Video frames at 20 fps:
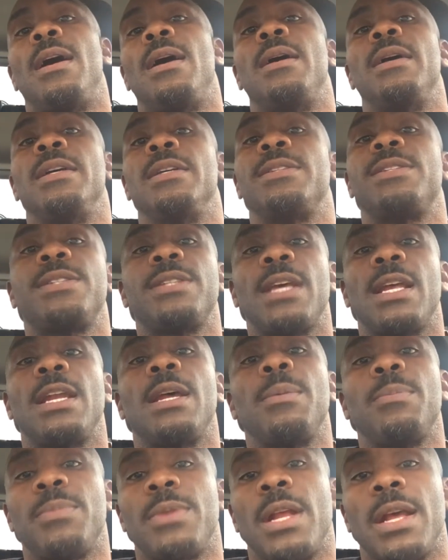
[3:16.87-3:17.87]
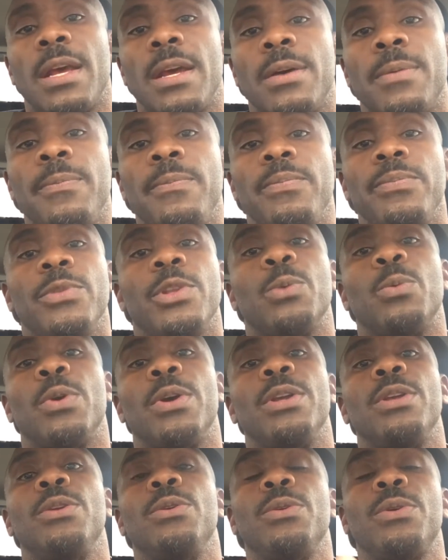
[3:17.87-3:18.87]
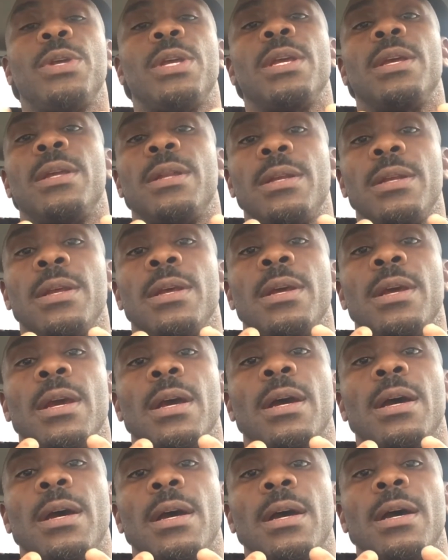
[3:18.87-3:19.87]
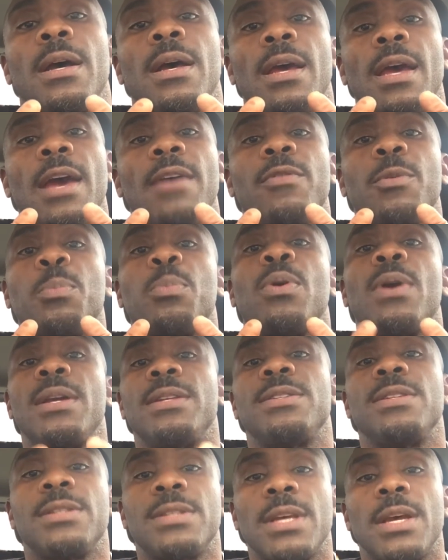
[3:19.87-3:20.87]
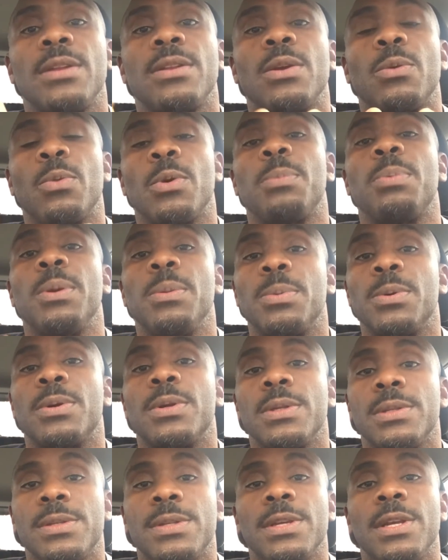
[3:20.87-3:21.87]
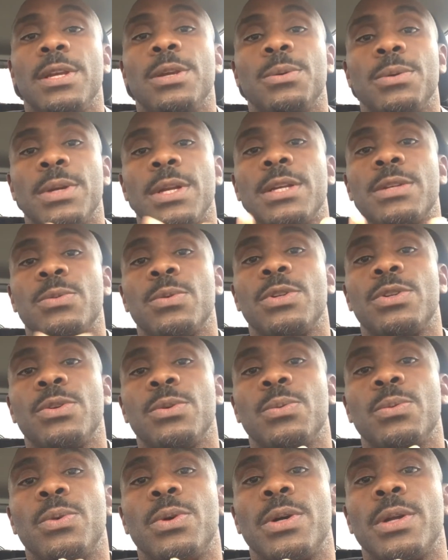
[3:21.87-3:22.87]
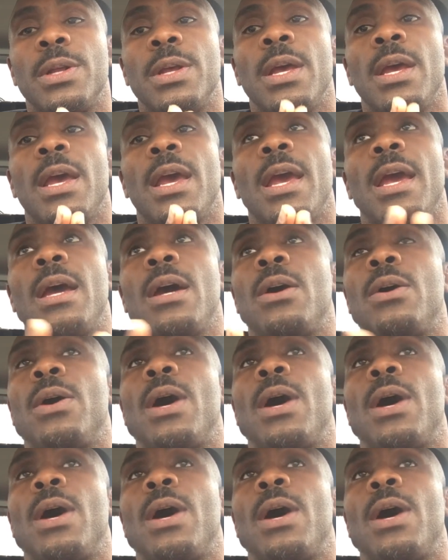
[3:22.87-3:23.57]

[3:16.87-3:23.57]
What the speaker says: is set up now where you can have a presence out there where people can see you, and that's what you want. Hell,